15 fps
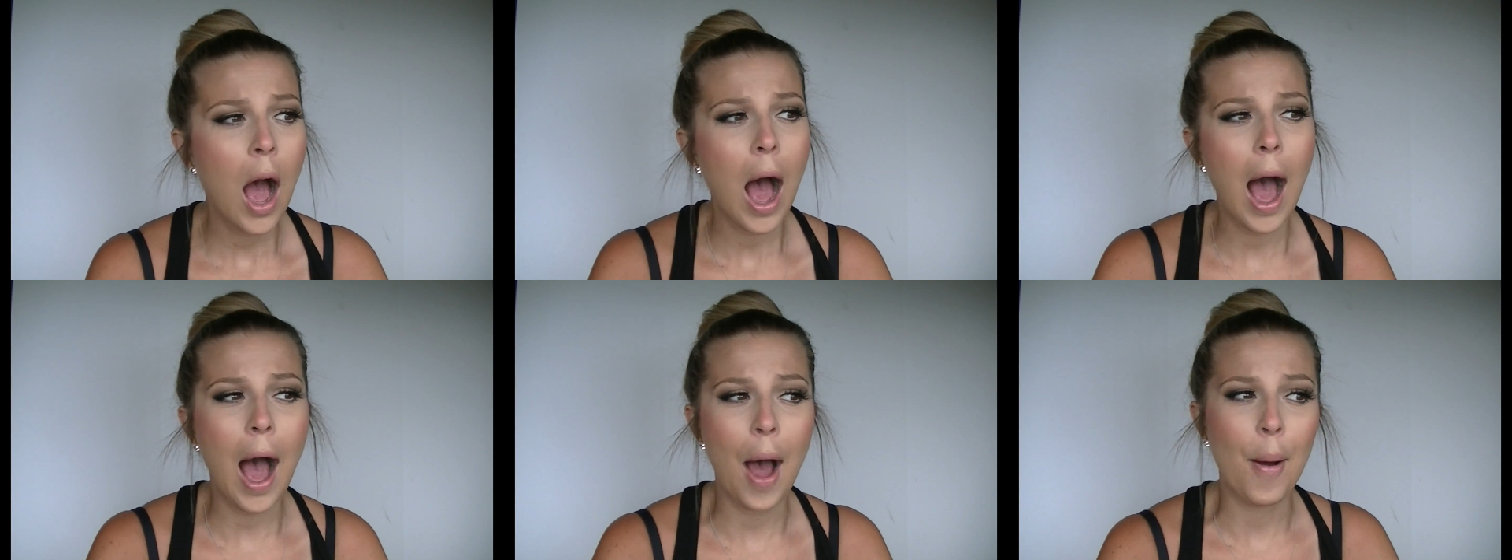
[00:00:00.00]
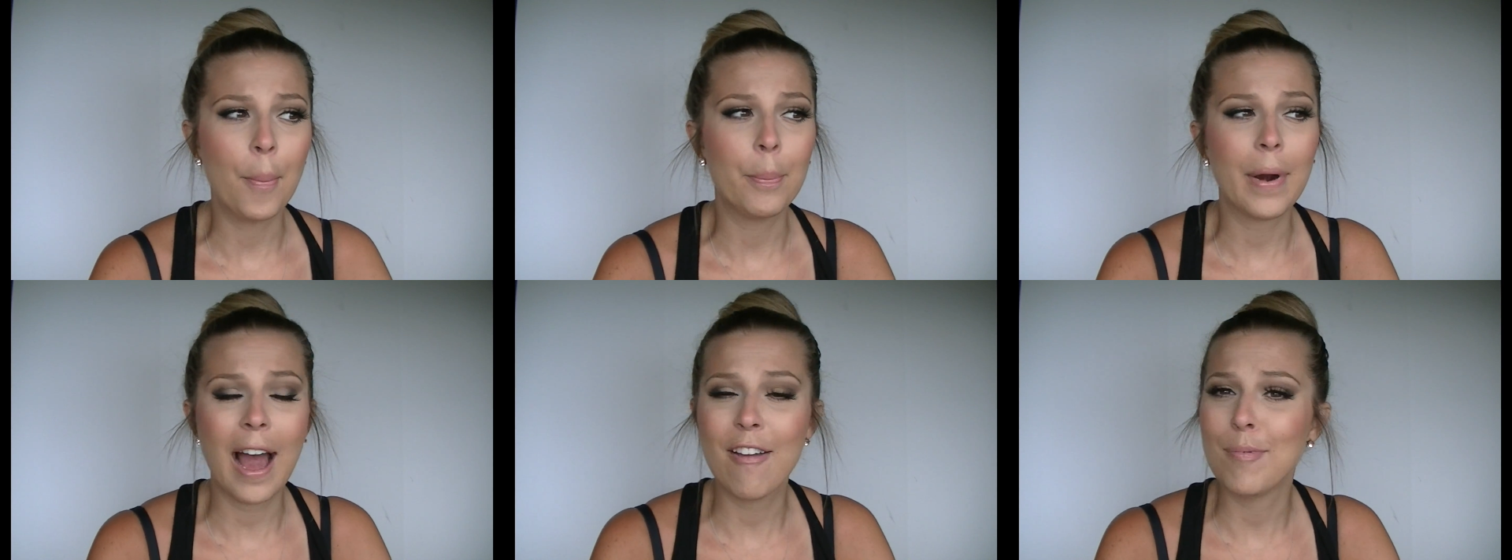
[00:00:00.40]

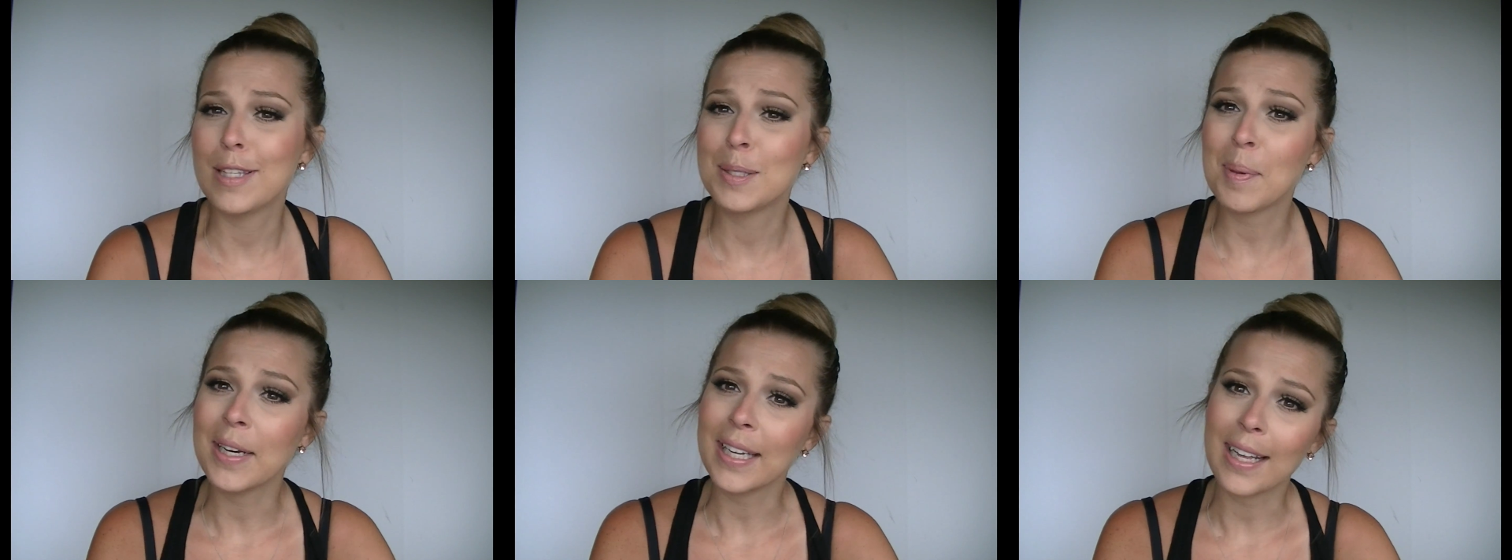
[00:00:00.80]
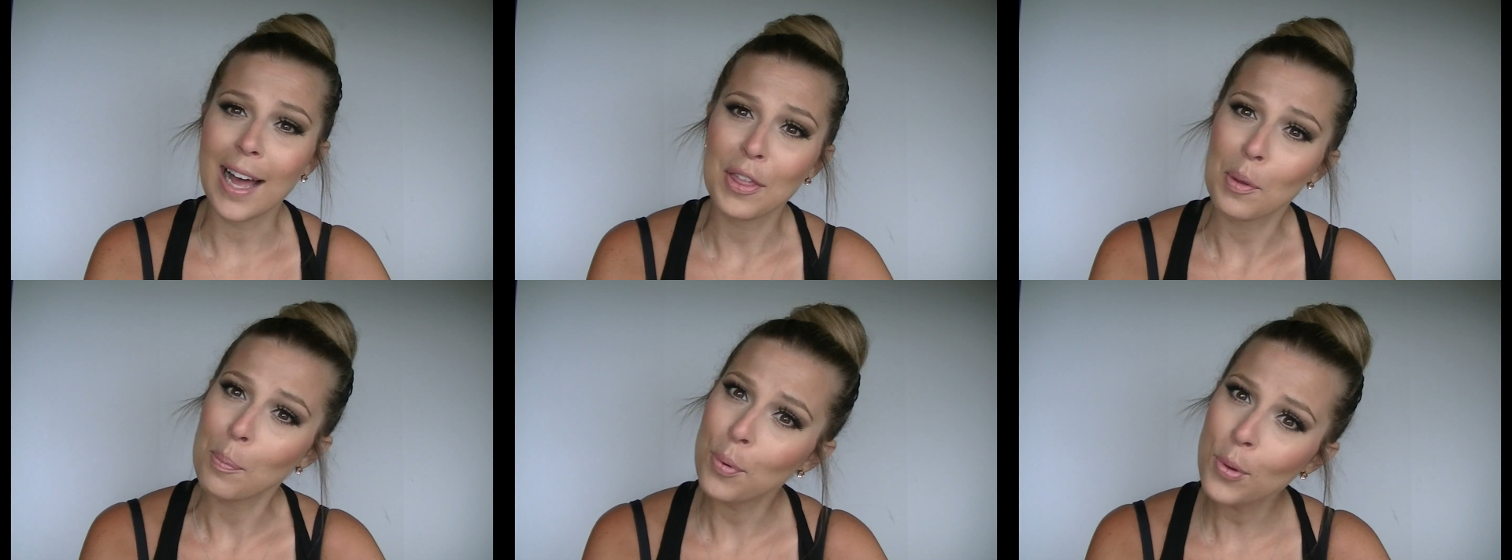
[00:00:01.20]
But I've been spending it
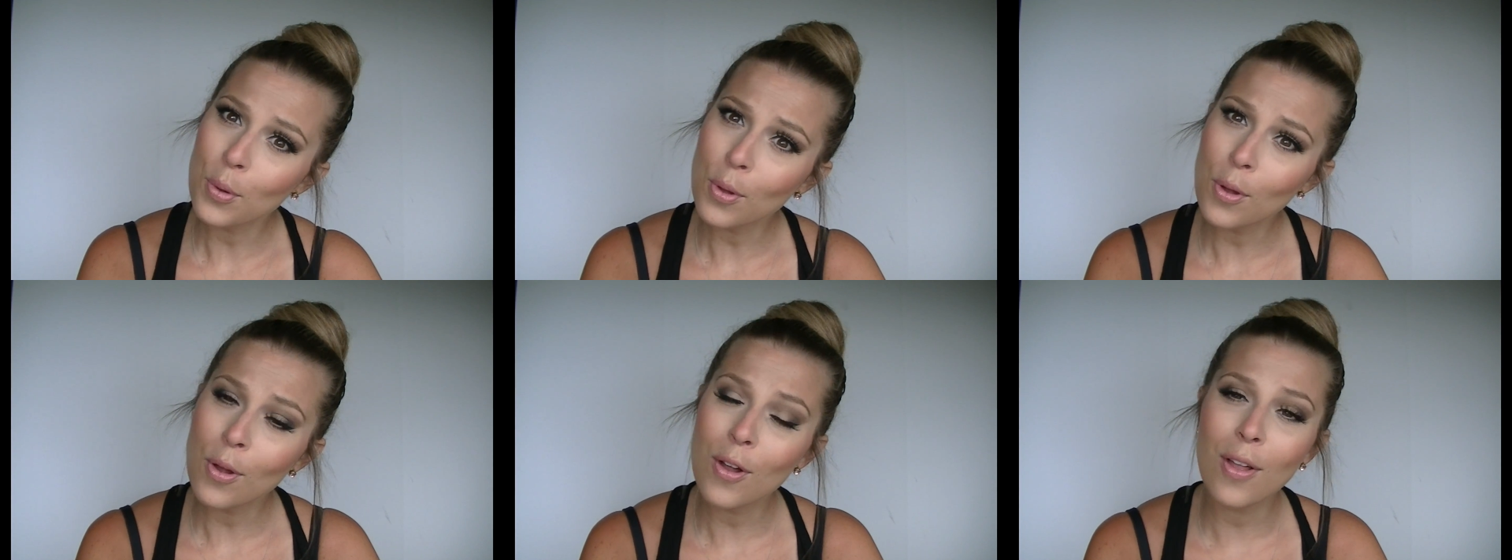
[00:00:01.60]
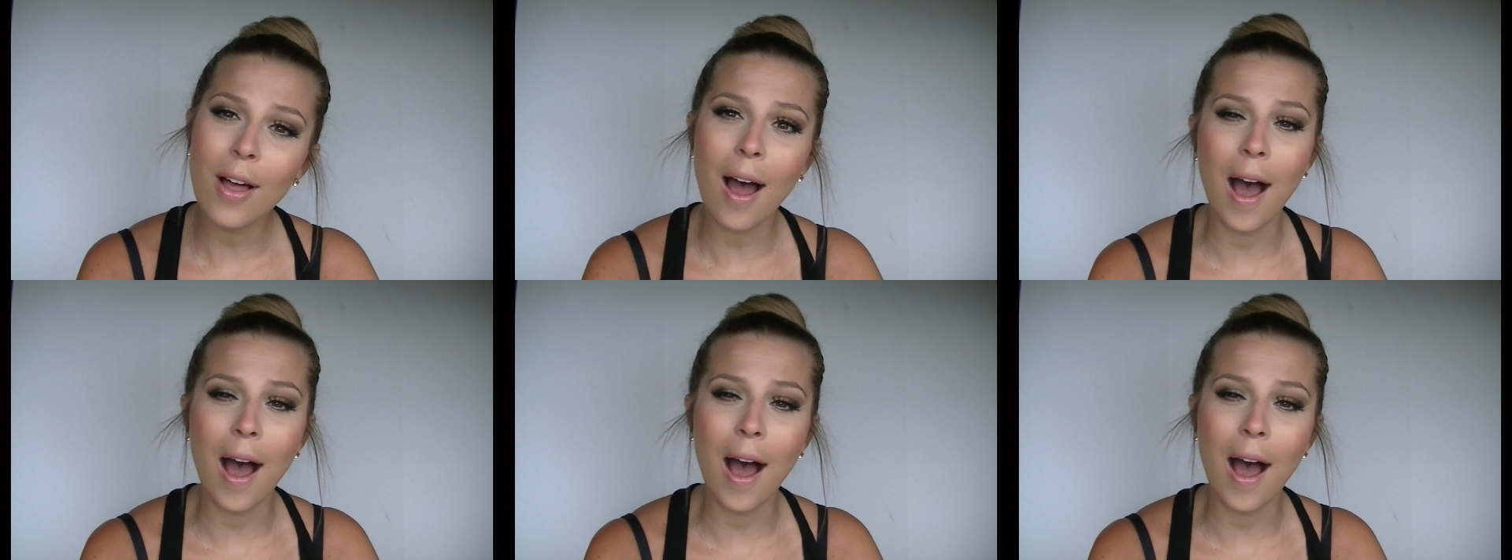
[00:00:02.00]
at the pool.